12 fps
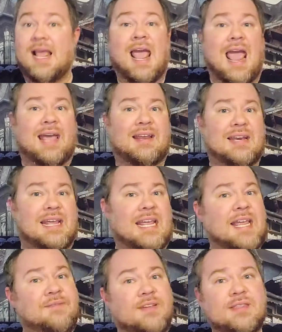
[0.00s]
And
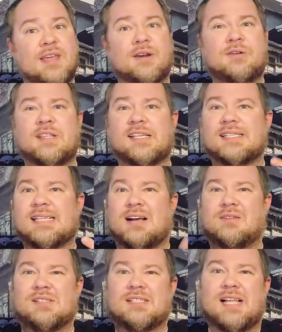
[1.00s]
even though this
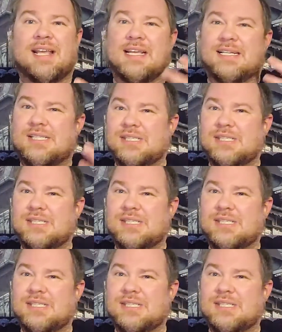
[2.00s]
sounds like it's